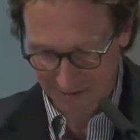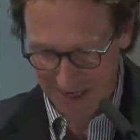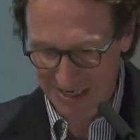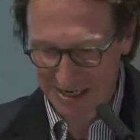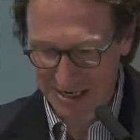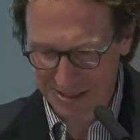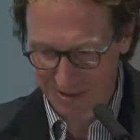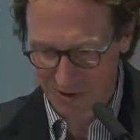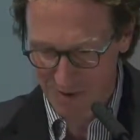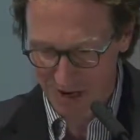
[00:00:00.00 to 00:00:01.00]
18 years
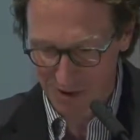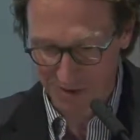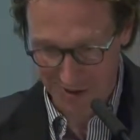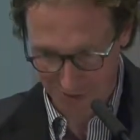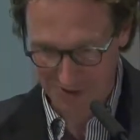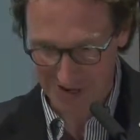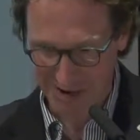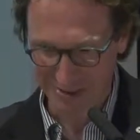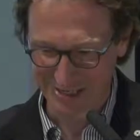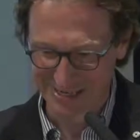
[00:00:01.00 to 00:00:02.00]
ago, my God, in
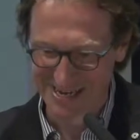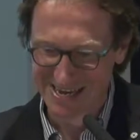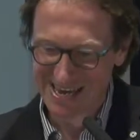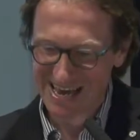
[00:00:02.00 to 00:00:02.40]
2000,